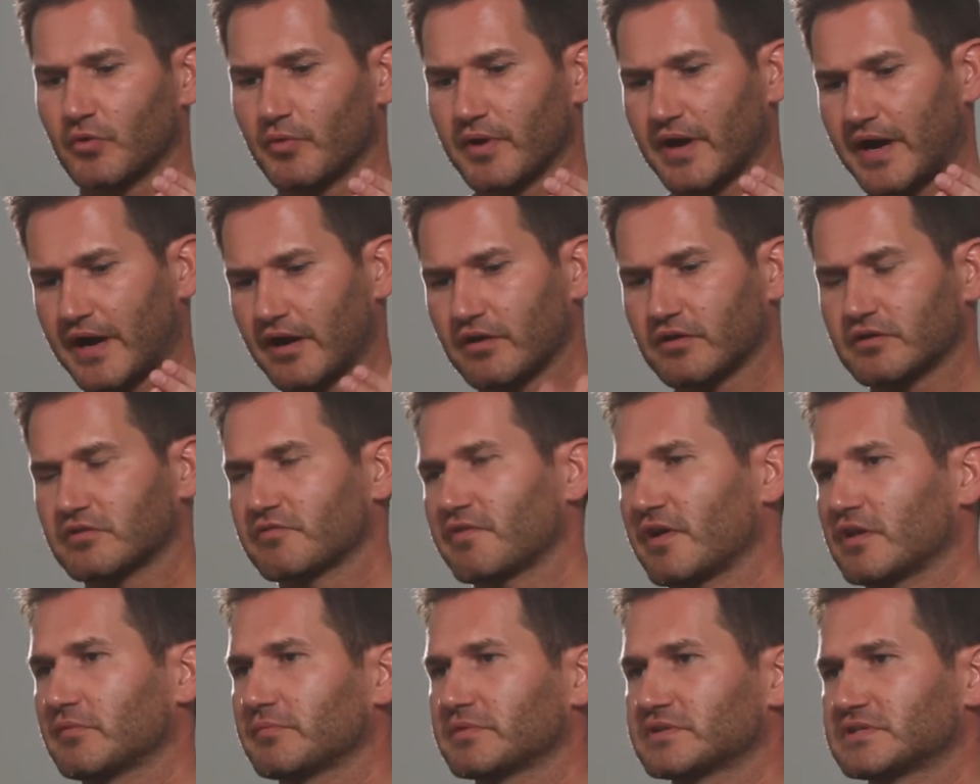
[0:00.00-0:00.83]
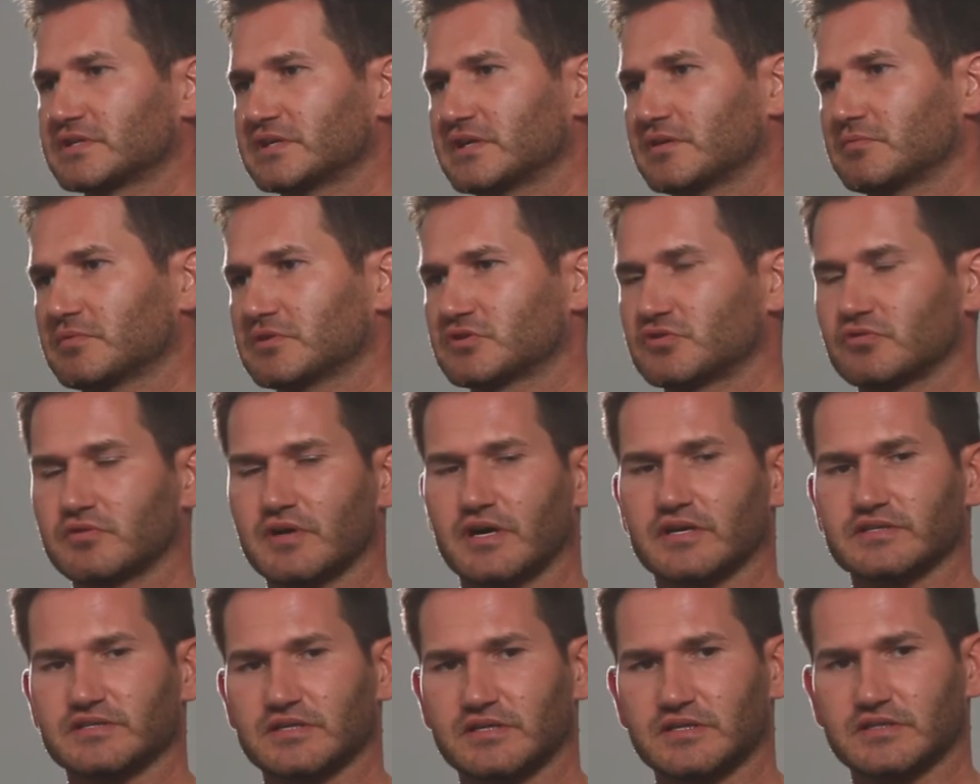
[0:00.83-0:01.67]
we hired a development team in two
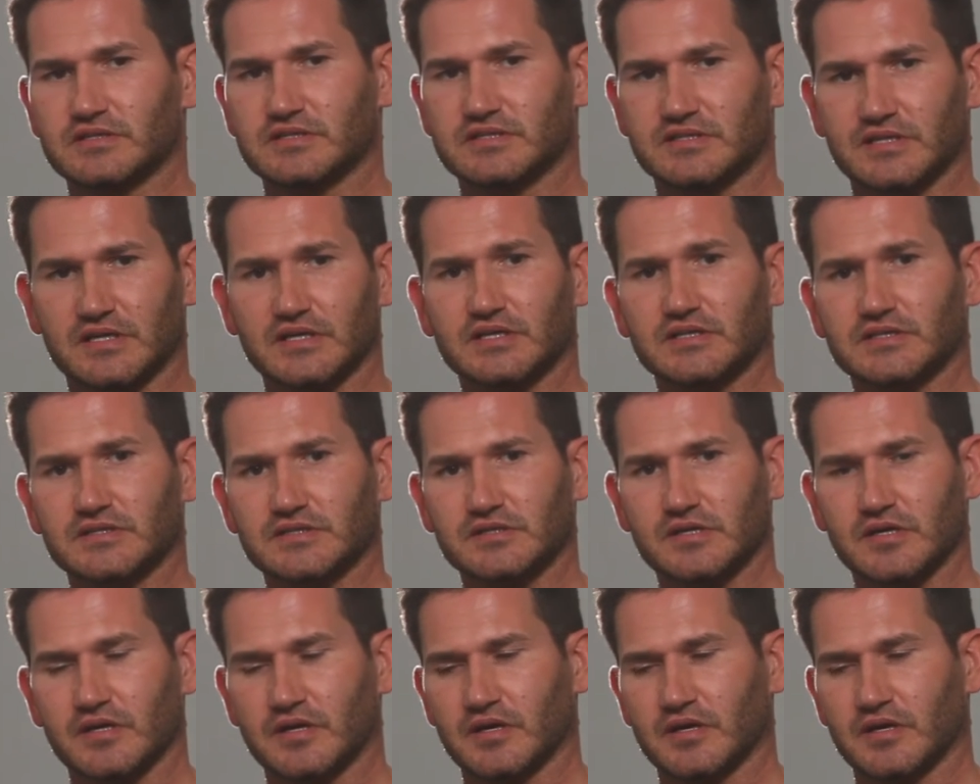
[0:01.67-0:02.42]
thousand six,